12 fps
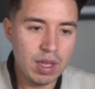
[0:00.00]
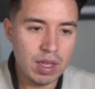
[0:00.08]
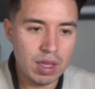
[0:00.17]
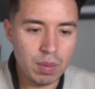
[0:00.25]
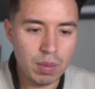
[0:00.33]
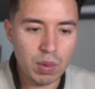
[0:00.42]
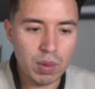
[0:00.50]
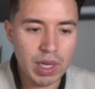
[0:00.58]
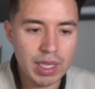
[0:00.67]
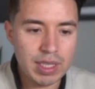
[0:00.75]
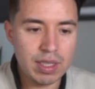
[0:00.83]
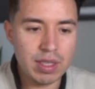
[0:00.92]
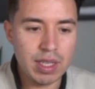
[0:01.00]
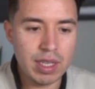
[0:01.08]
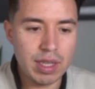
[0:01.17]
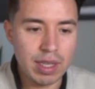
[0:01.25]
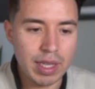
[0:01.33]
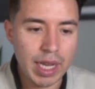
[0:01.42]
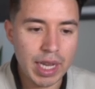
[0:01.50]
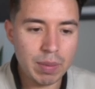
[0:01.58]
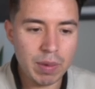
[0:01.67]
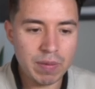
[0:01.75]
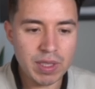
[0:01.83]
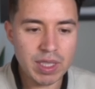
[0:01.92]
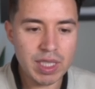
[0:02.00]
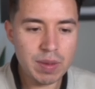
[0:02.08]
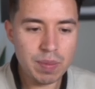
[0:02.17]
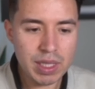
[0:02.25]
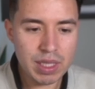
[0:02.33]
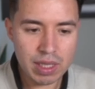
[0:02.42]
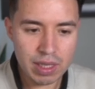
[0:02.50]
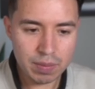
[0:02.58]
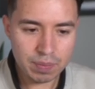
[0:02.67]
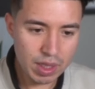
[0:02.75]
Number one is you need the name of your GPT.